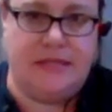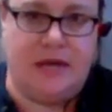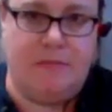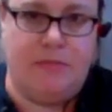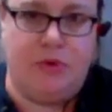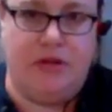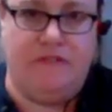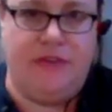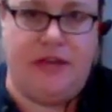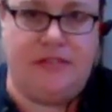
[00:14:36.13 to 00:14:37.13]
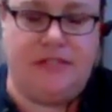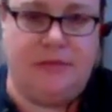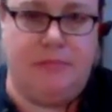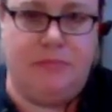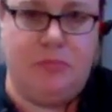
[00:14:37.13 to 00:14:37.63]
Like I'm pretty fast
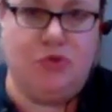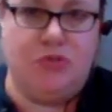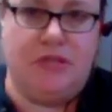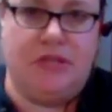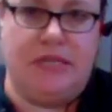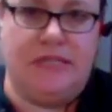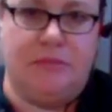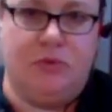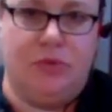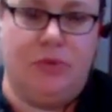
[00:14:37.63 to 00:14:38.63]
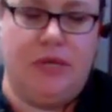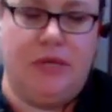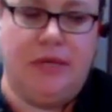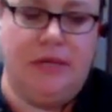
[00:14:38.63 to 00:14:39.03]
at most of the things I'm doing.